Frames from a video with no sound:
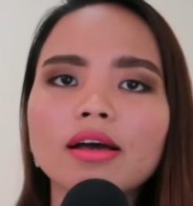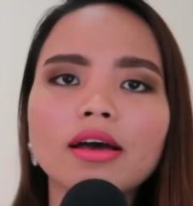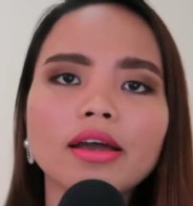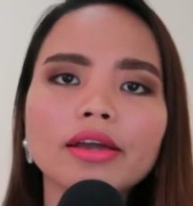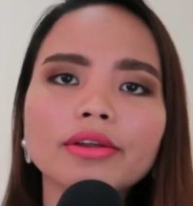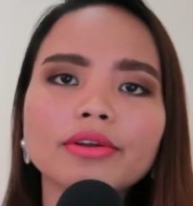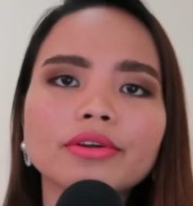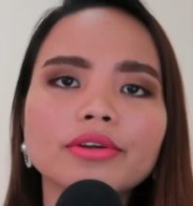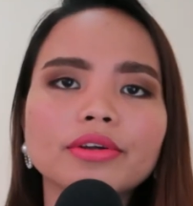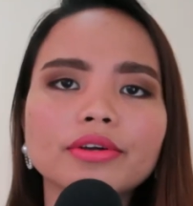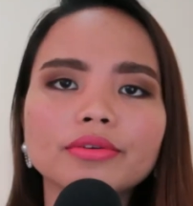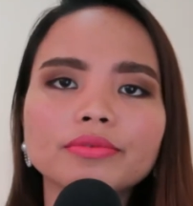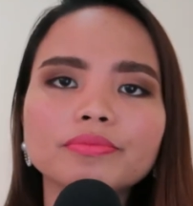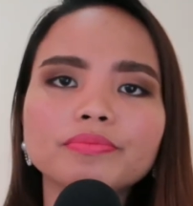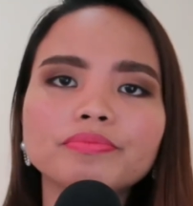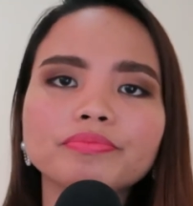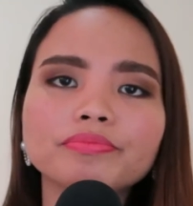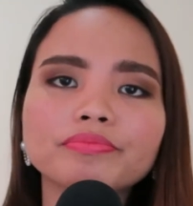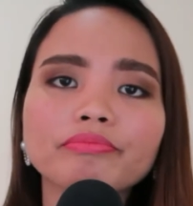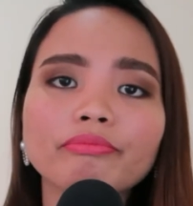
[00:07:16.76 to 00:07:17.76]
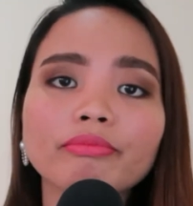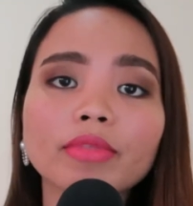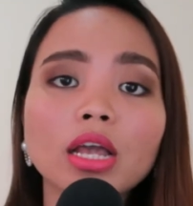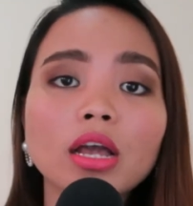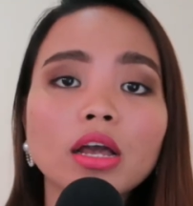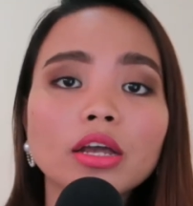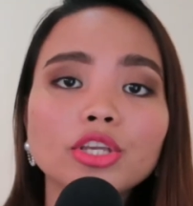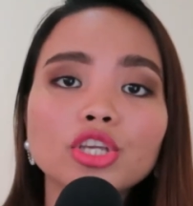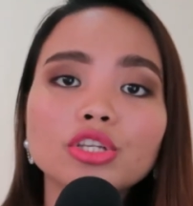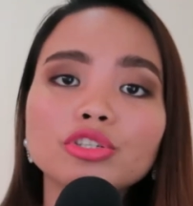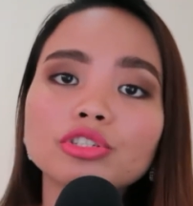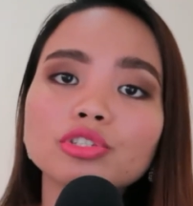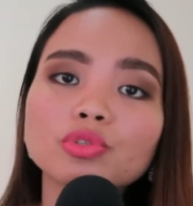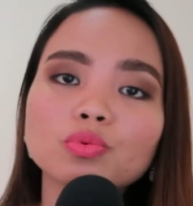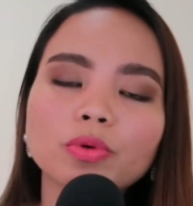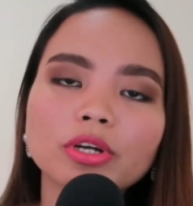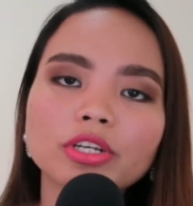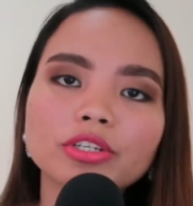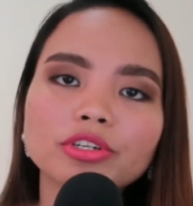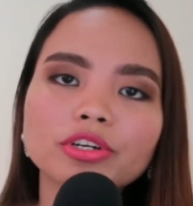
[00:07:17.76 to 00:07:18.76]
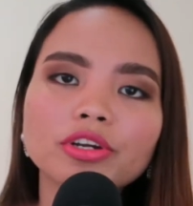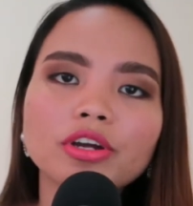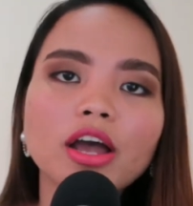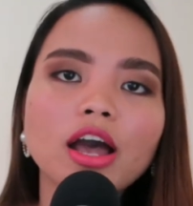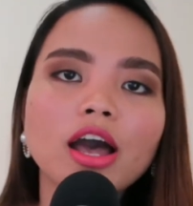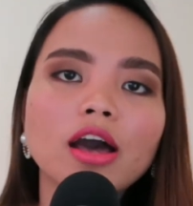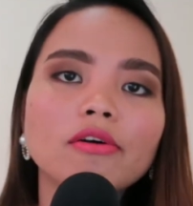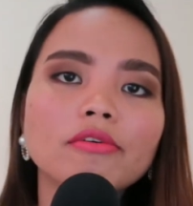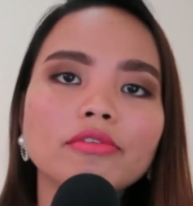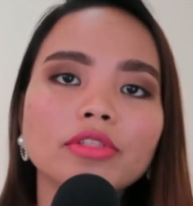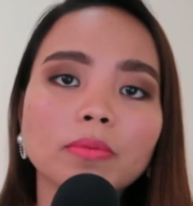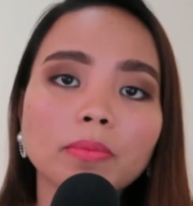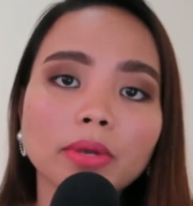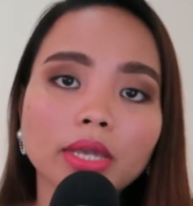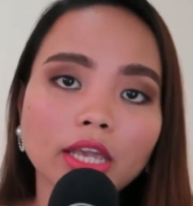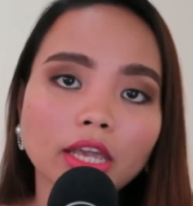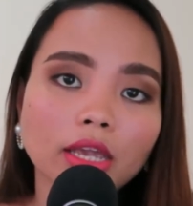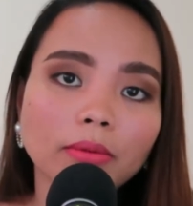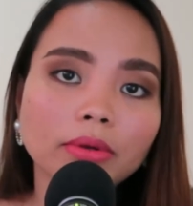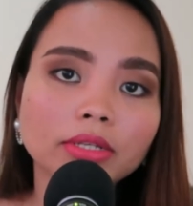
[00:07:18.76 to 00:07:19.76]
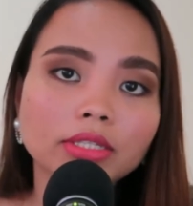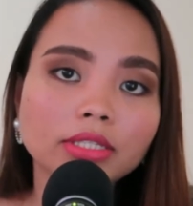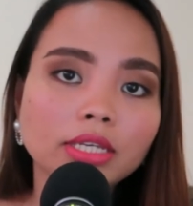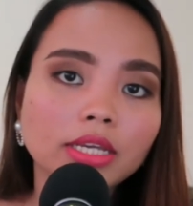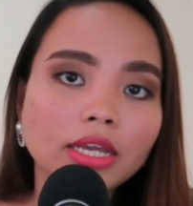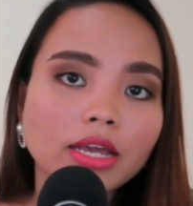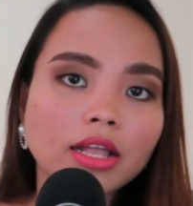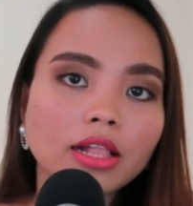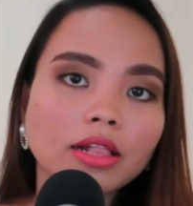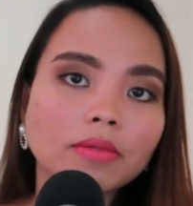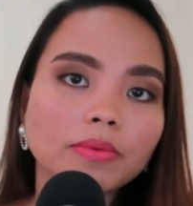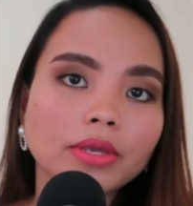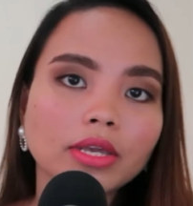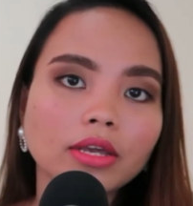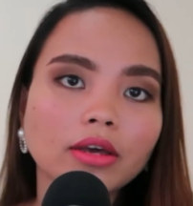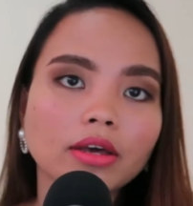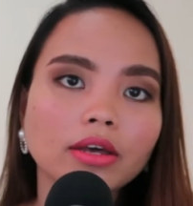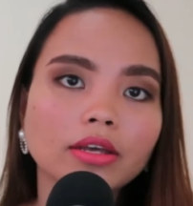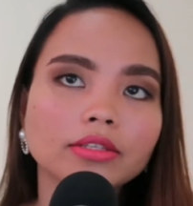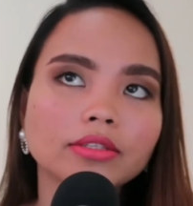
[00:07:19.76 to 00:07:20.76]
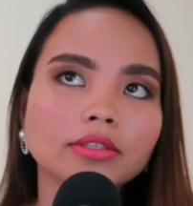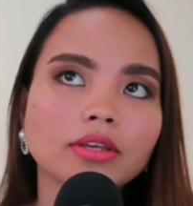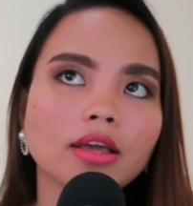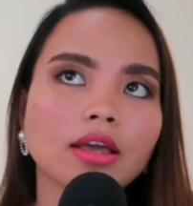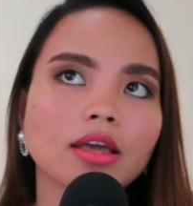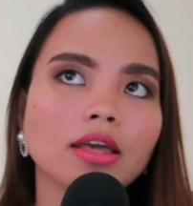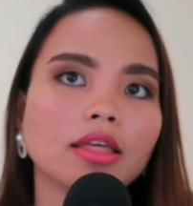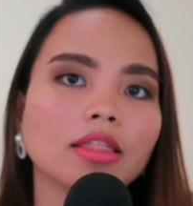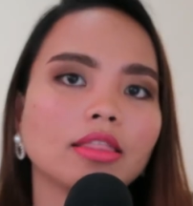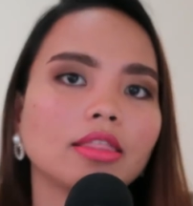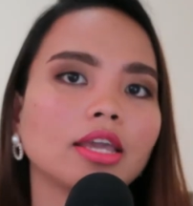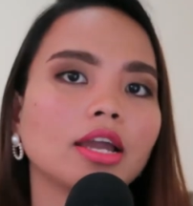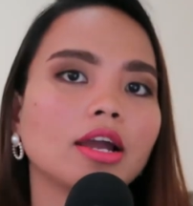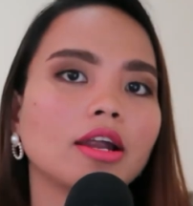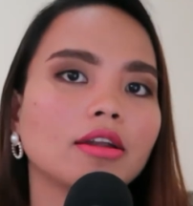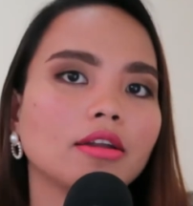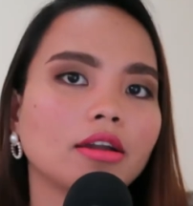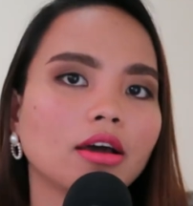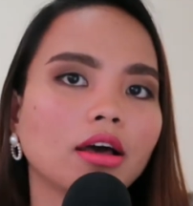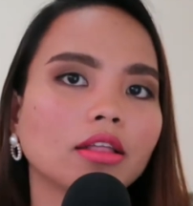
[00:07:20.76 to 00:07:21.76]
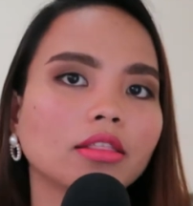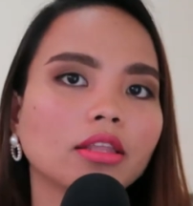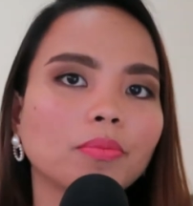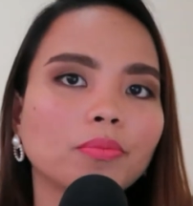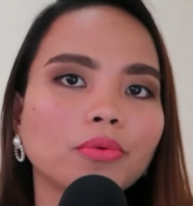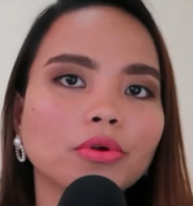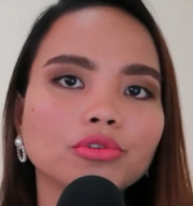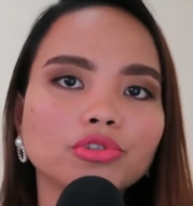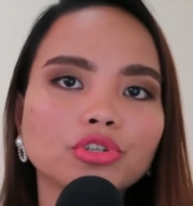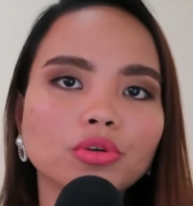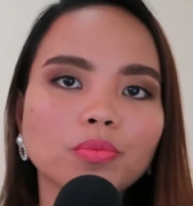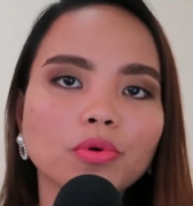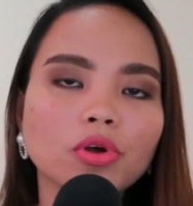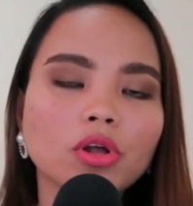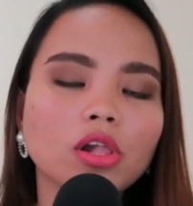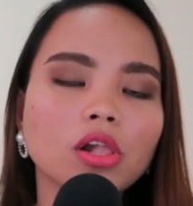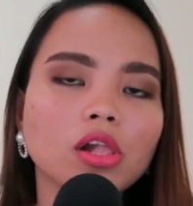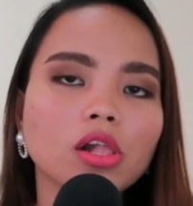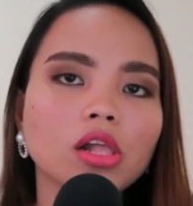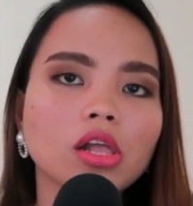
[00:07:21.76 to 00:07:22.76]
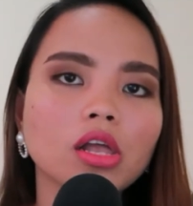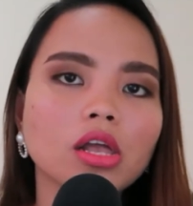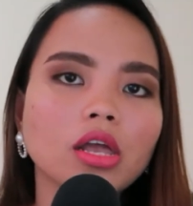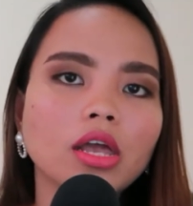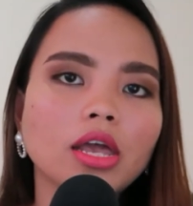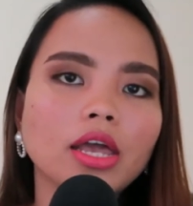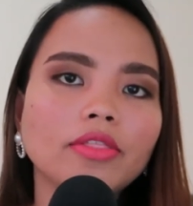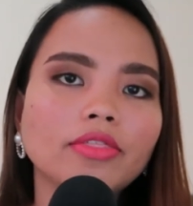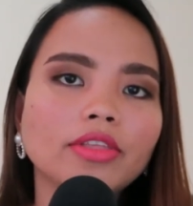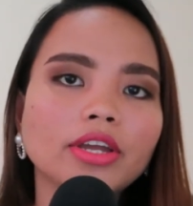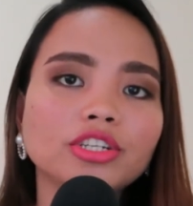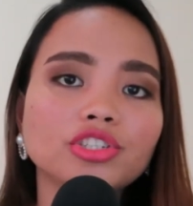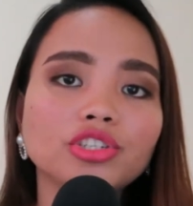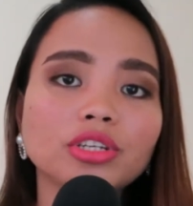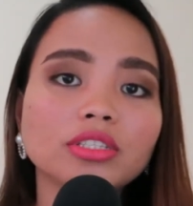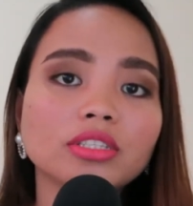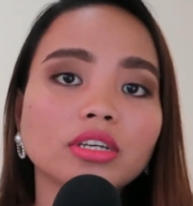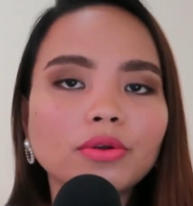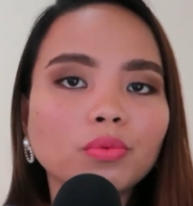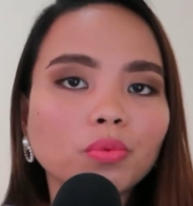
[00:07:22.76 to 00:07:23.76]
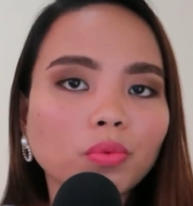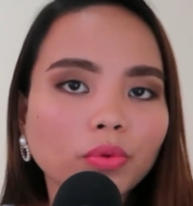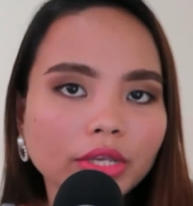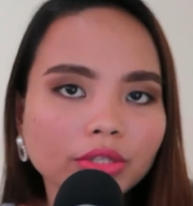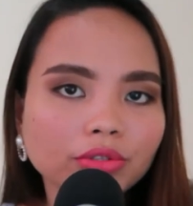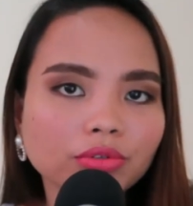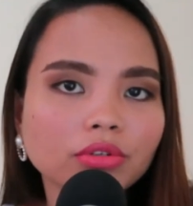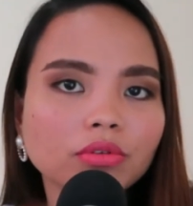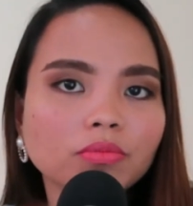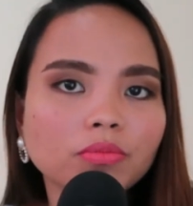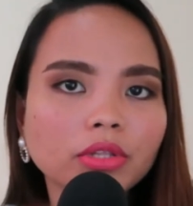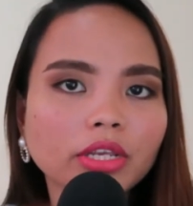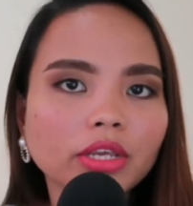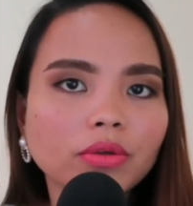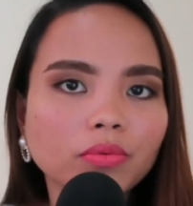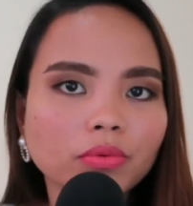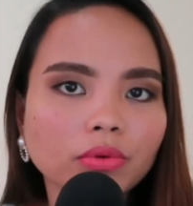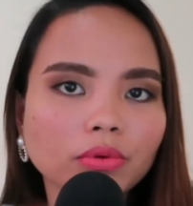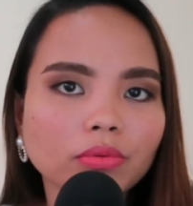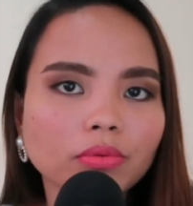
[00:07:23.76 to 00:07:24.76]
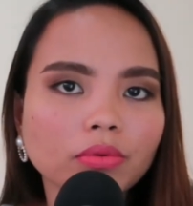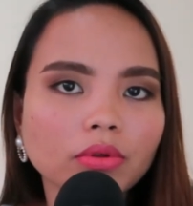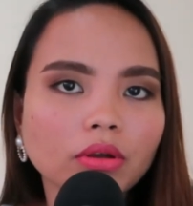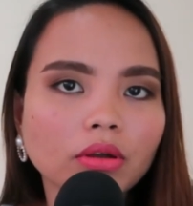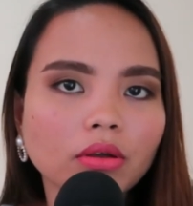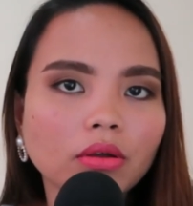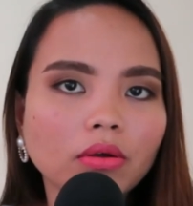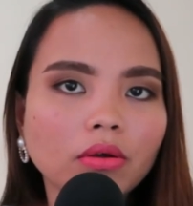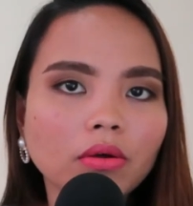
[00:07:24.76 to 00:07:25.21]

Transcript: I don't know. You just wonder how they became a TL because they are not approachable and they're just unreasonably rude.